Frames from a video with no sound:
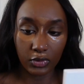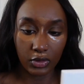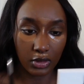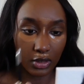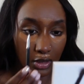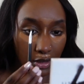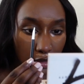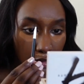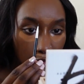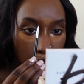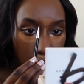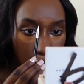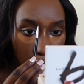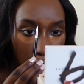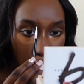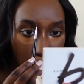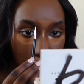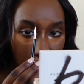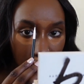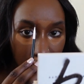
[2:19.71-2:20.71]
And
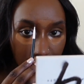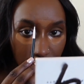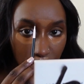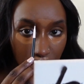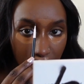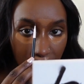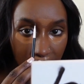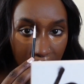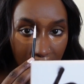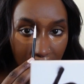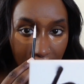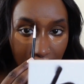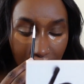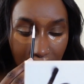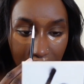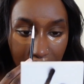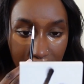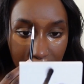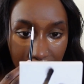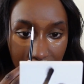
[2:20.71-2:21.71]
how I do my
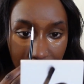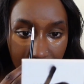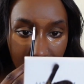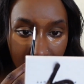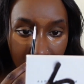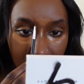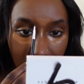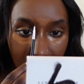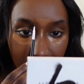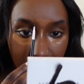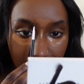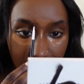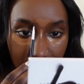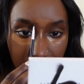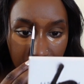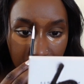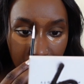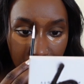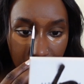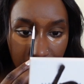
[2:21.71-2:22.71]
eyebrows is like I
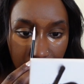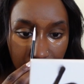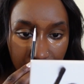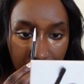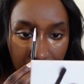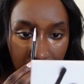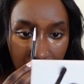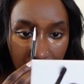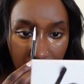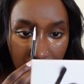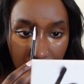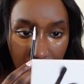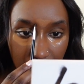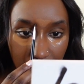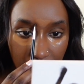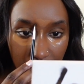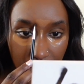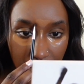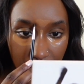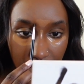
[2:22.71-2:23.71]
measure right
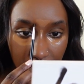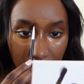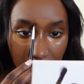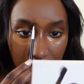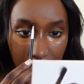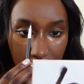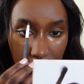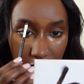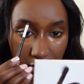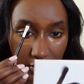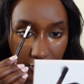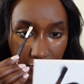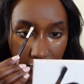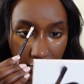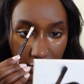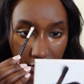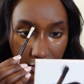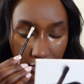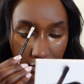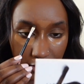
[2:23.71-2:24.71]
here, and I just leave
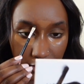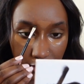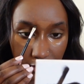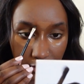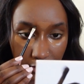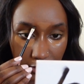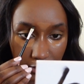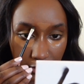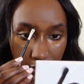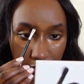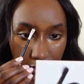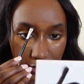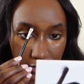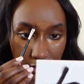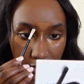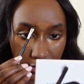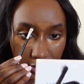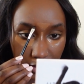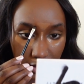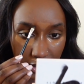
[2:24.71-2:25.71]
like a little
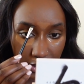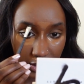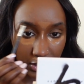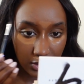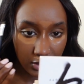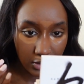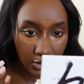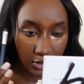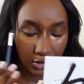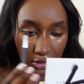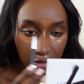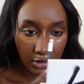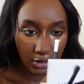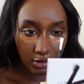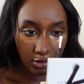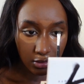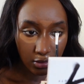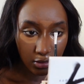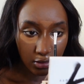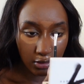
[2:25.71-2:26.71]
slight
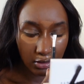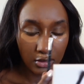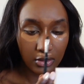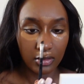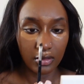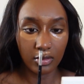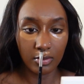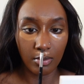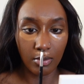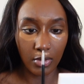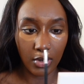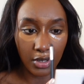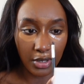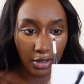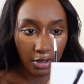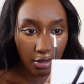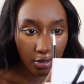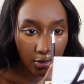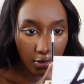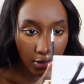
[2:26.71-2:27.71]

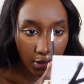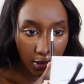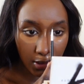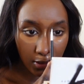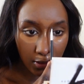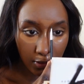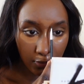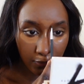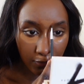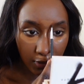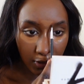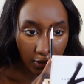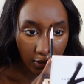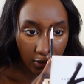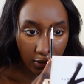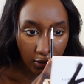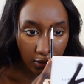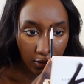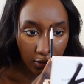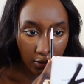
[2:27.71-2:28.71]
mark right
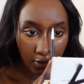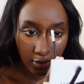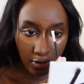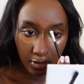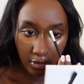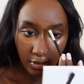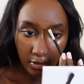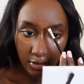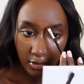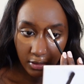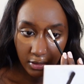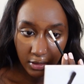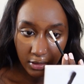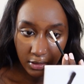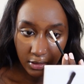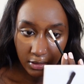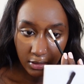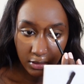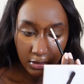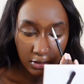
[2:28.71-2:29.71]
here.
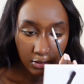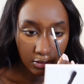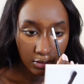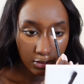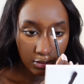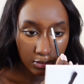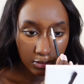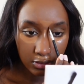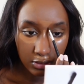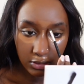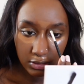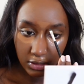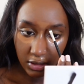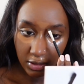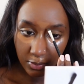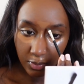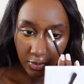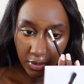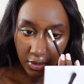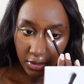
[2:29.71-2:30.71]

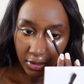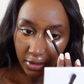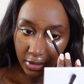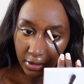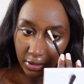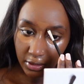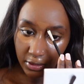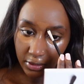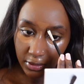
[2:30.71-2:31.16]
Slight mark.